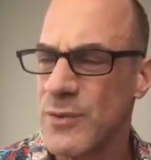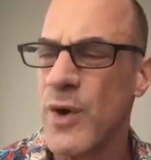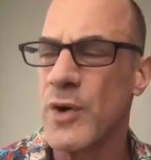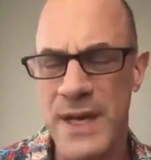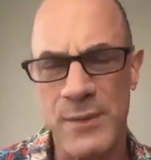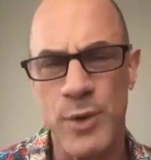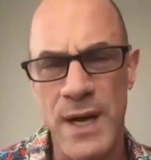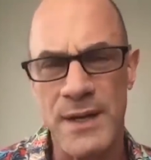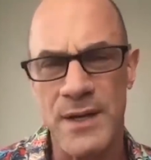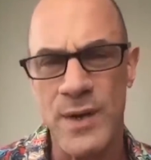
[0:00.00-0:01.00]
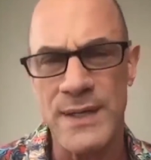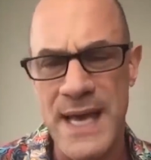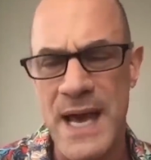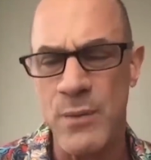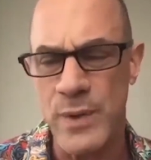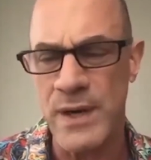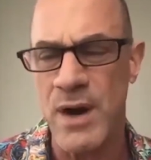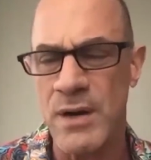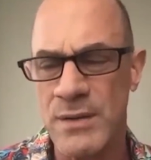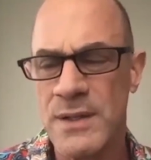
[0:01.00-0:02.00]
road that we're kind of going down. We
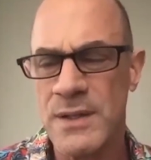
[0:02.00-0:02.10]
are,